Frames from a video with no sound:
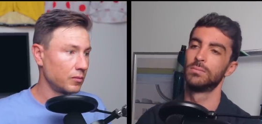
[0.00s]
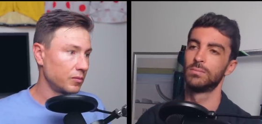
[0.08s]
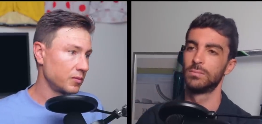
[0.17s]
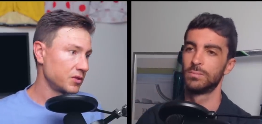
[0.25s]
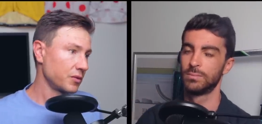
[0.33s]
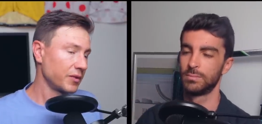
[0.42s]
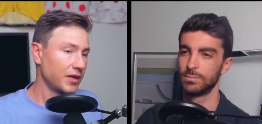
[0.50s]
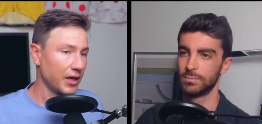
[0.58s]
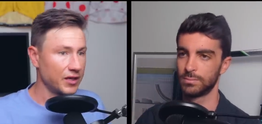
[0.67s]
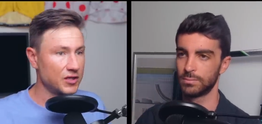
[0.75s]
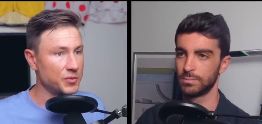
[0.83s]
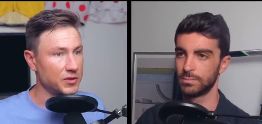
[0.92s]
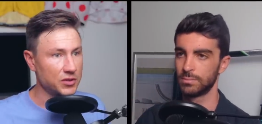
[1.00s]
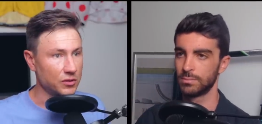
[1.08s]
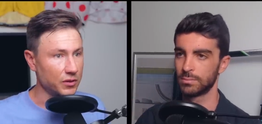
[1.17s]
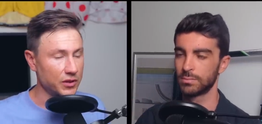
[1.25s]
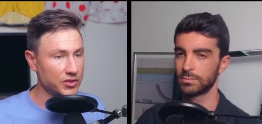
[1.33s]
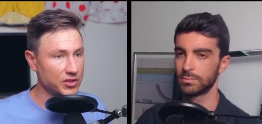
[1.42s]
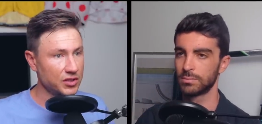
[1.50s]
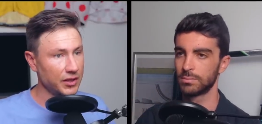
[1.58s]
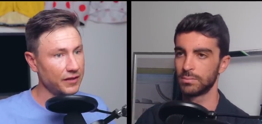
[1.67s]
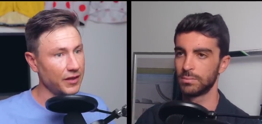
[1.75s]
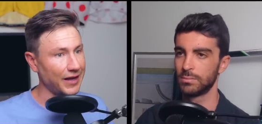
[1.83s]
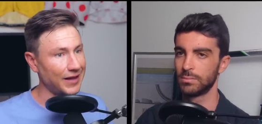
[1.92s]
Speaker 1: there's no engagement to it. It's just
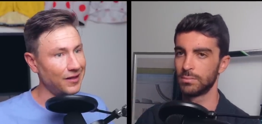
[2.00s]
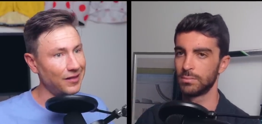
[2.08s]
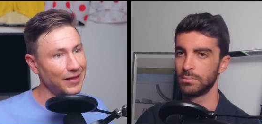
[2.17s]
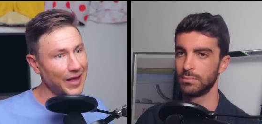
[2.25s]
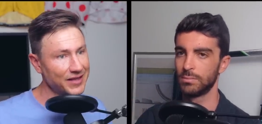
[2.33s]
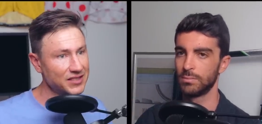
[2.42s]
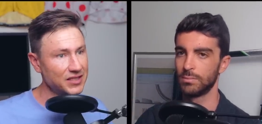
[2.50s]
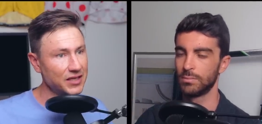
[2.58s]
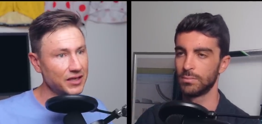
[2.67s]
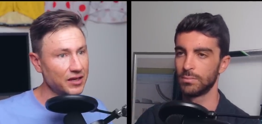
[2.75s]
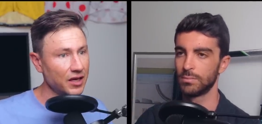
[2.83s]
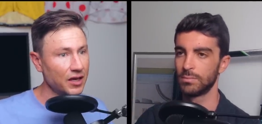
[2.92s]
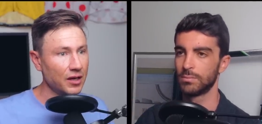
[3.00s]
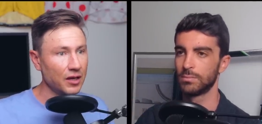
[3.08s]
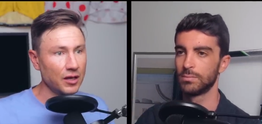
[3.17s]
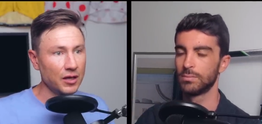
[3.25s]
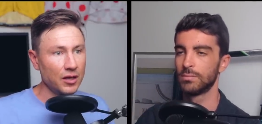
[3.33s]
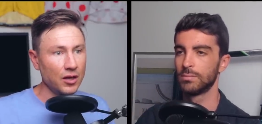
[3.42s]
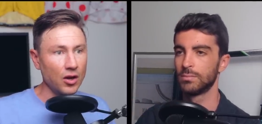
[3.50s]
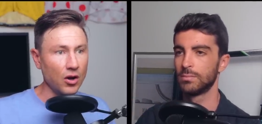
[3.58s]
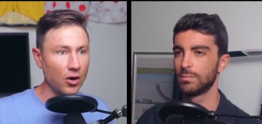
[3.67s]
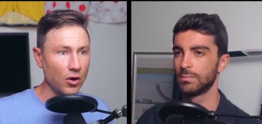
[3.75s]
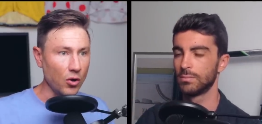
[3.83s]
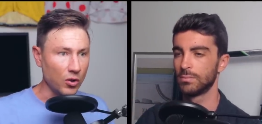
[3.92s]
like that classic,
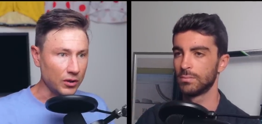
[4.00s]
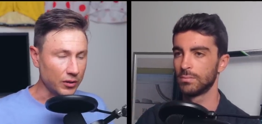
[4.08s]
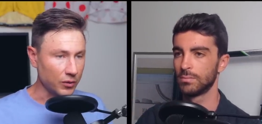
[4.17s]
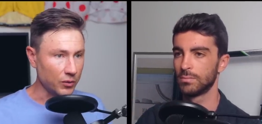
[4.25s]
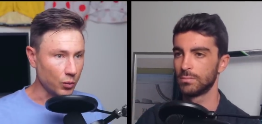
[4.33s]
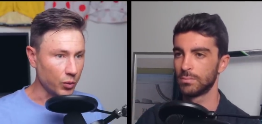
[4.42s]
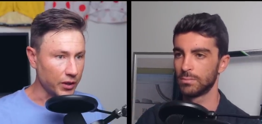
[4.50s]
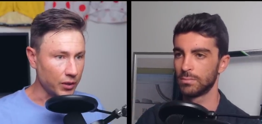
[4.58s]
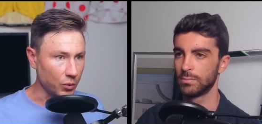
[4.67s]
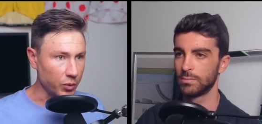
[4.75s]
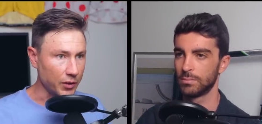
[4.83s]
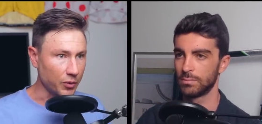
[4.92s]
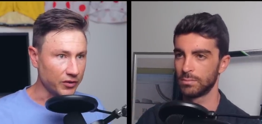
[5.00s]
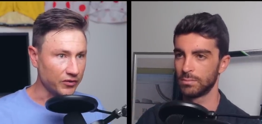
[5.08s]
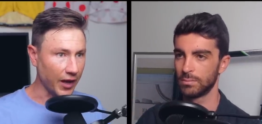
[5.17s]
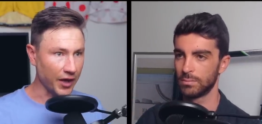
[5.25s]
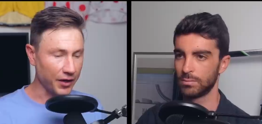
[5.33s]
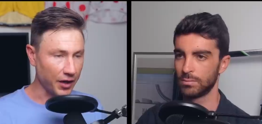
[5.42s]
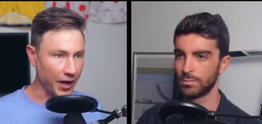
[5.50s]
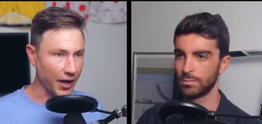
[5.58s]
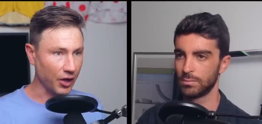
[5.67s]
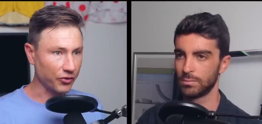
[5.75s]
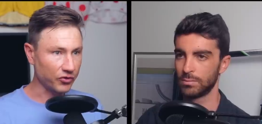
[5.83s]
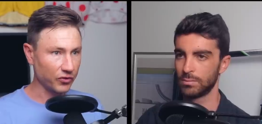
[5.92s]
oh, we we were down and
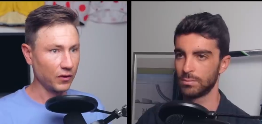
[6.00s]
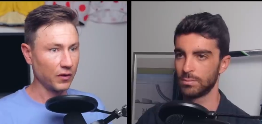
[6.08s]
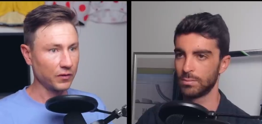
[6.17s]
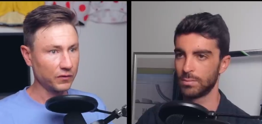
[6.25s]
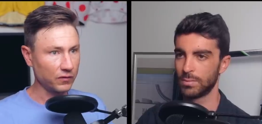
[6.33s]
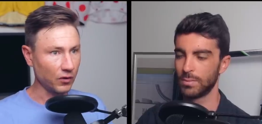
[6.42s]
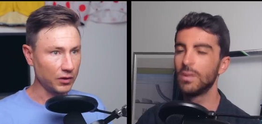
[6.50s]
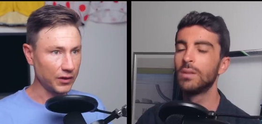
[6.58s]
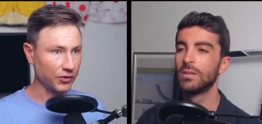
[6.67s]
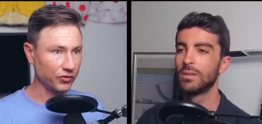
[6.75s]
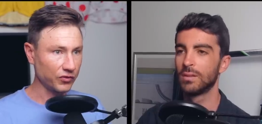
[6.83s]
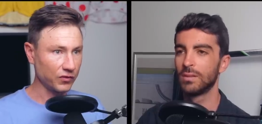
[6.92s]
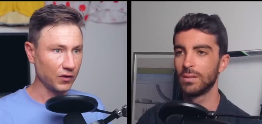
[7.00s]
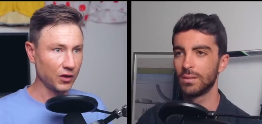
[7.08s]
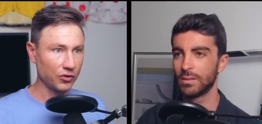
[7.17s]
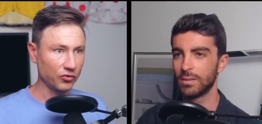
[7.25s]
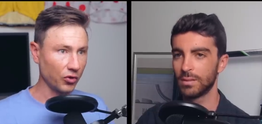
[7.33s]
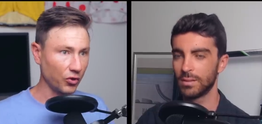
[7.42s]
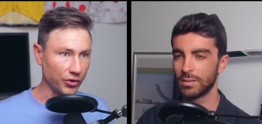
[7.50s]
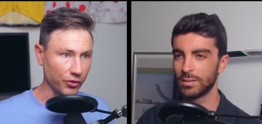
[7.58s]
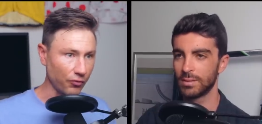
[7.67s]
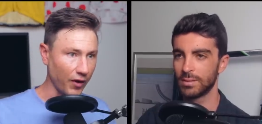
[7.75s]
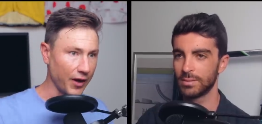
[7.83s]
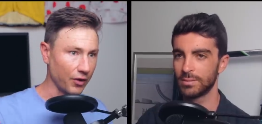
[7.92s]
out, so let's turn
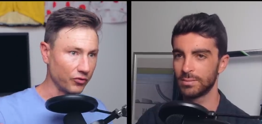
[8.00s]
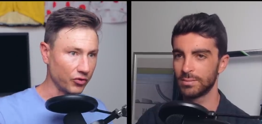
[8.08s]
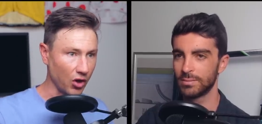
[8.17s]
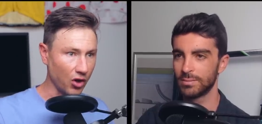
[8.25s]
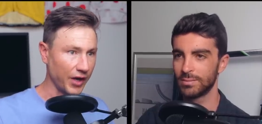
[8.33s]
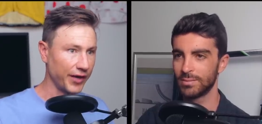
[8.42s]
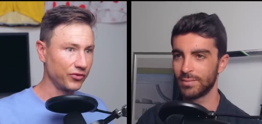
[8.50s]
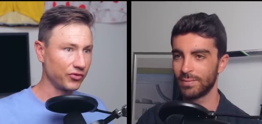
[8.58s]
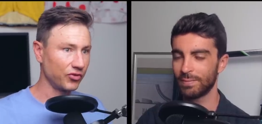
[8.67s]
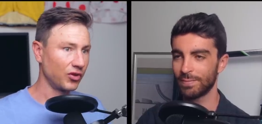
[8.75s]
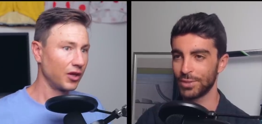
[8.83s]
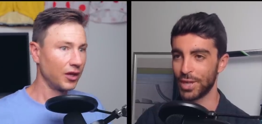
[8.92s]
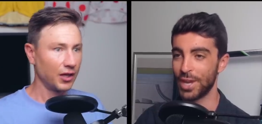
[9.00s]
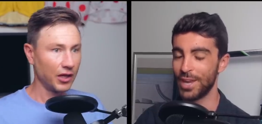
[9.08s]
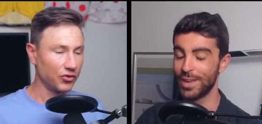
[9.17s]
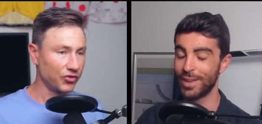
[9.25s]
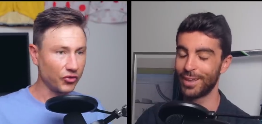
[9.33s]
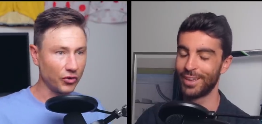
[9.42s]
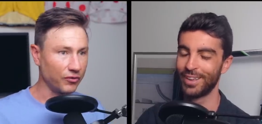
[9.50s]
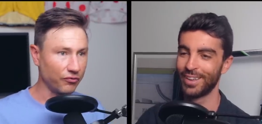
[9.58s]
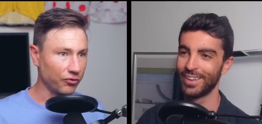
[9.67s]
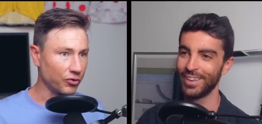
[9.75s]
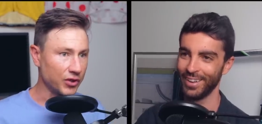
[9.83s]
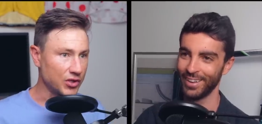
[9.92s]
it round, guys. Insert
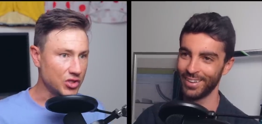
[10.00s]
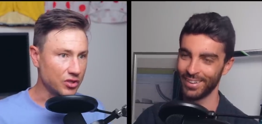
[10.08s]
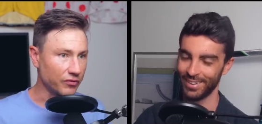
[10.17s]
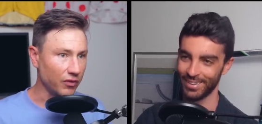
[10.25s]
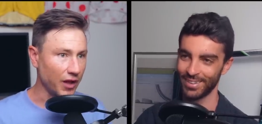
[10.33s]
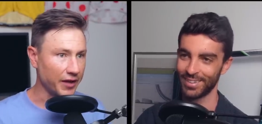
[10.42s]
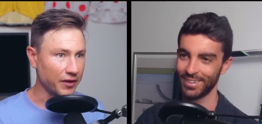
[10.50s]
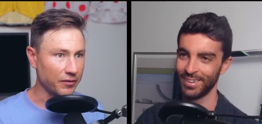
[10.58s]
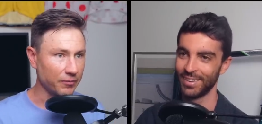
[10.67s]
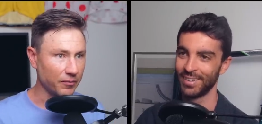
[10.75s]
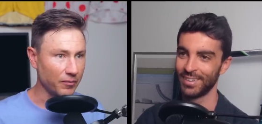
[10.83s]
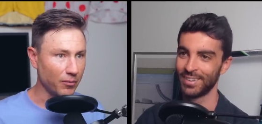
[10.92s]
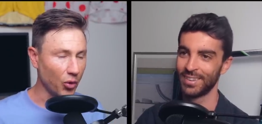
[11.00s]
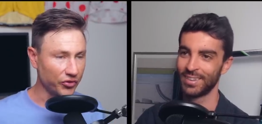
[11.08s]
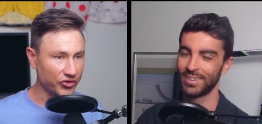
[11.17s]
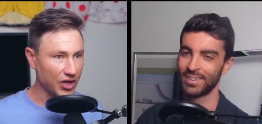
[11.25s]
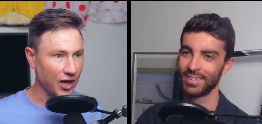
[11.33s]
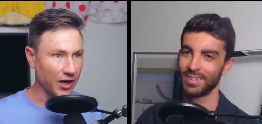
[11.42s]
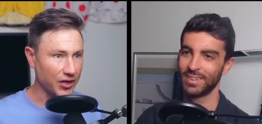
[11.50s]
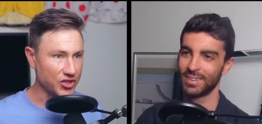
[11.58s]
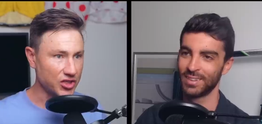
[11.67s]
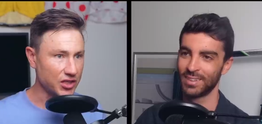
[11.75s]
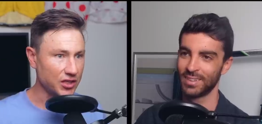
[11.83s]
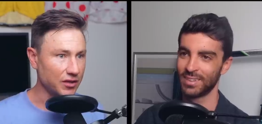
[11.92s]
footage of like
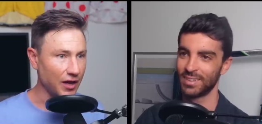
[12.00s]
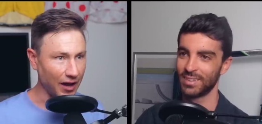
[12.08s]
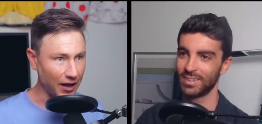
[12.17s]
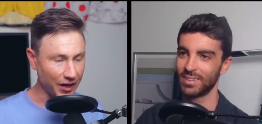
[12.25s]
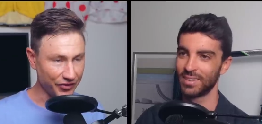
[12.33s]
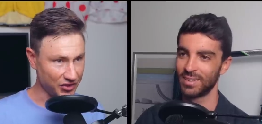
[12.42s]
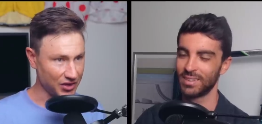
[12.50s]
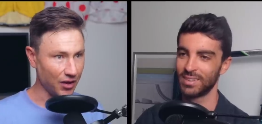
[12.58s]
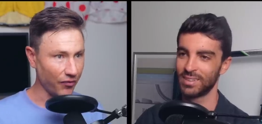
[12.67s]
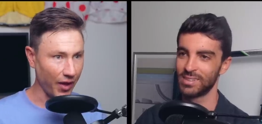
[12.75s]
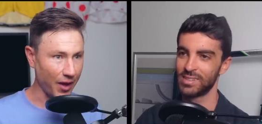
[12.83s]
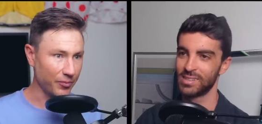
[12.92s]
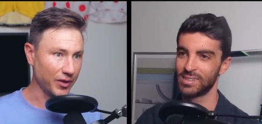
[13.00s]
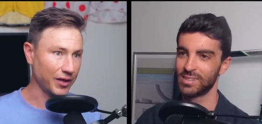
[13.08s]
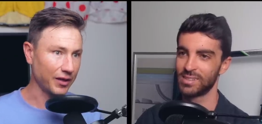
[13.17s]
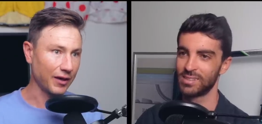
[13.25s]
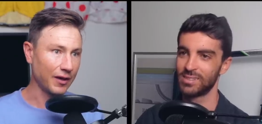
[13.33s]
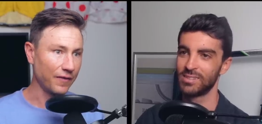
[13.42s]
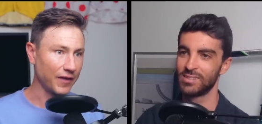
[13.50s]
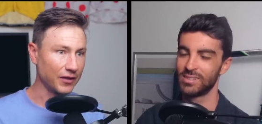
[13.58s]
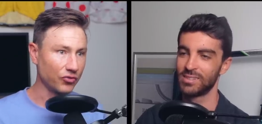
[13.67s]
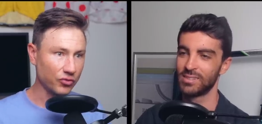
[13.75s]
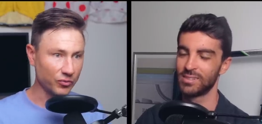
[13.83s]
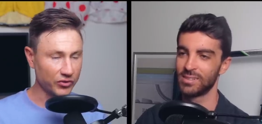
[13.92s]
montagey hard stuff happening, and
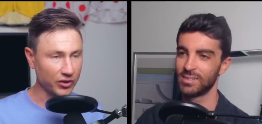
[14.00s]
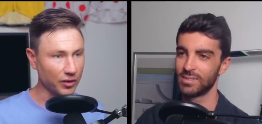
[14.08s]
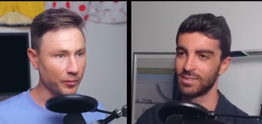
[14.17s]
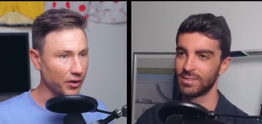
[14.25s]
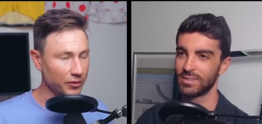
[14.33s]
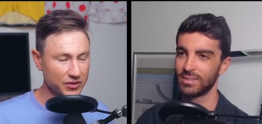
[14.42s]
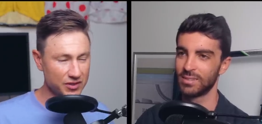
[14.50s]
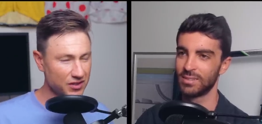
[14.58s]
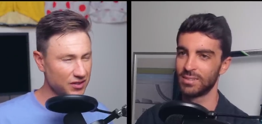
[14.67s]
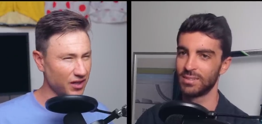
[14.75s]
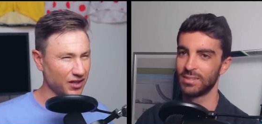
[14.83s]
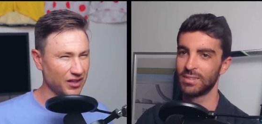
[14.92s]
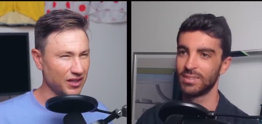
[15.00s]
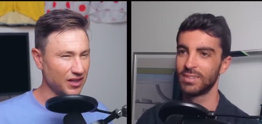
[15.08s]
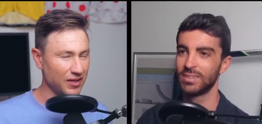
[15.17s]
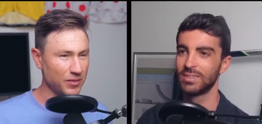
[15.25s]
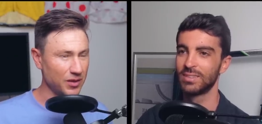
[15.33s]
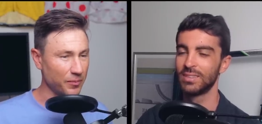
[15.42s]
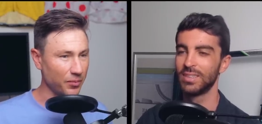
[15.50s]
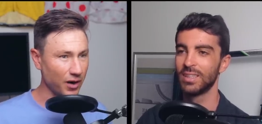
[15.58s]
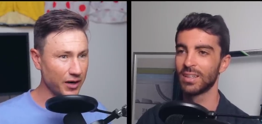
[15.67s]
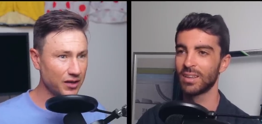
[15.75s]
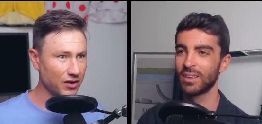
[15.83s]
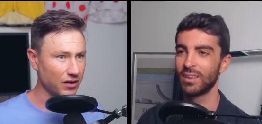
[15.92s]
then some celebrate. It was just like, give me a break.